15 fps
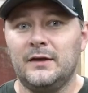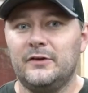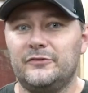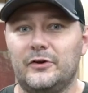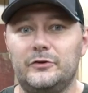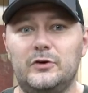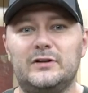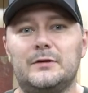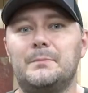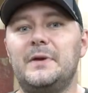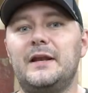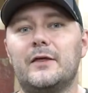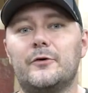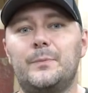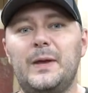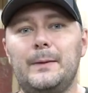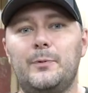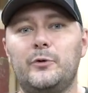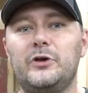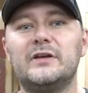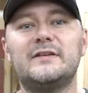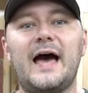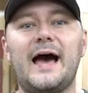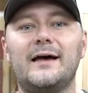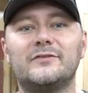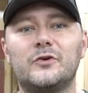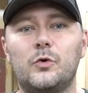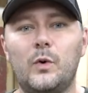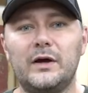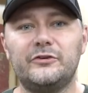So you get to meet other people, you get to
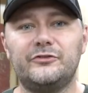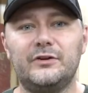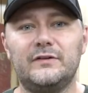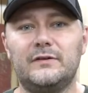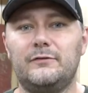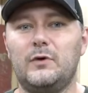ask questions.